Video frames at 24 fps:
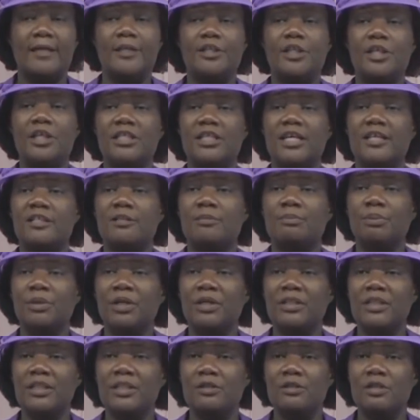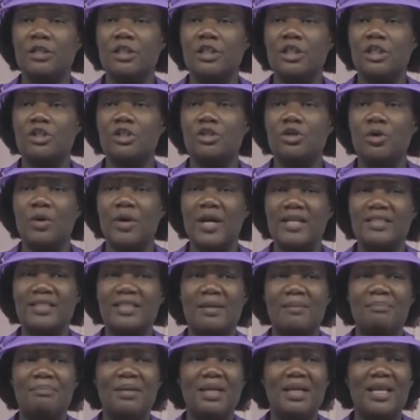And the church has brought it into the church, yogas
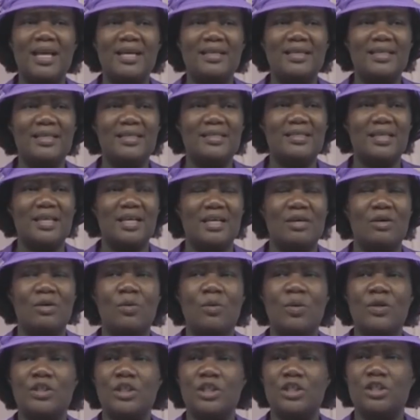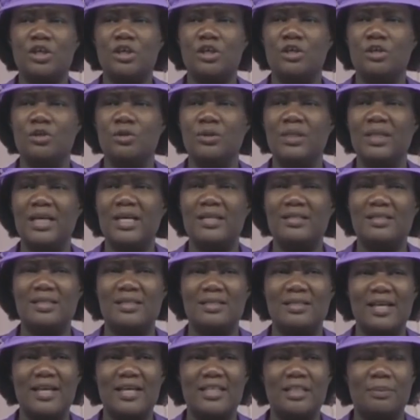and pilates, oh, we're just going to do the
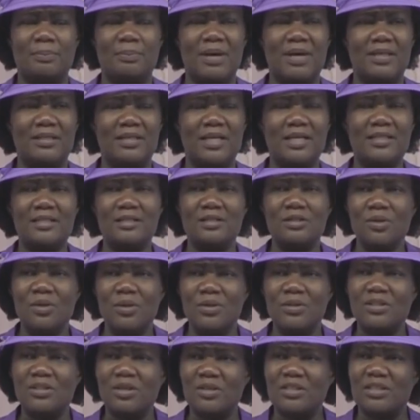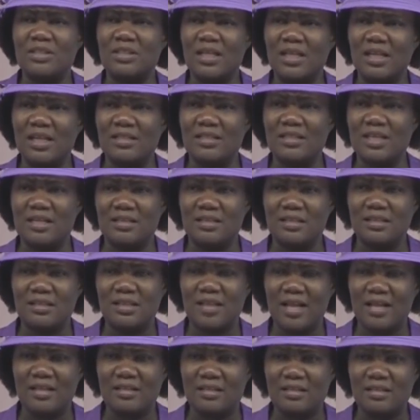exercise part. There's no such thing as
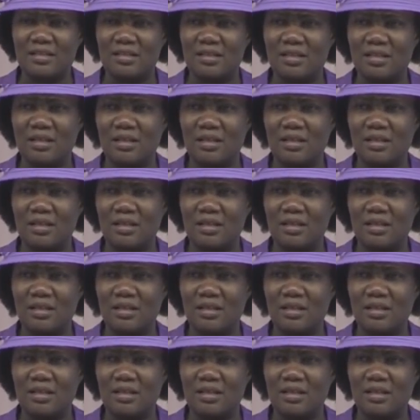exercise.